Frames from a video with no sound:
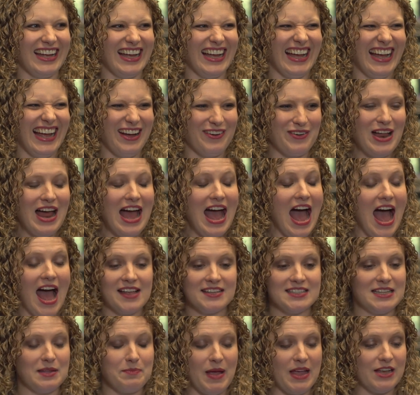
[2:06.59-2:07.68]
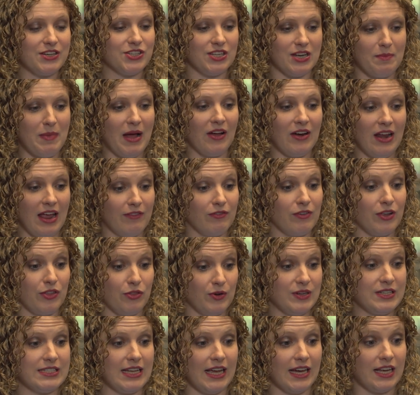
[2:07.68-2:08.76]
I asked the patient about every
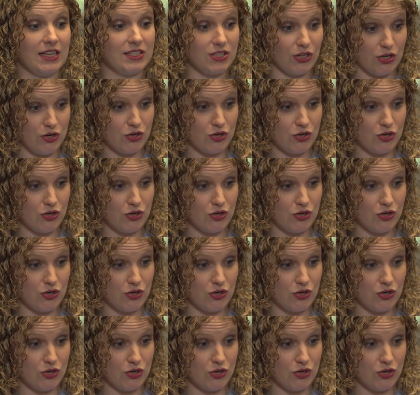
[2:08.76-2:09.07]
3 seconds,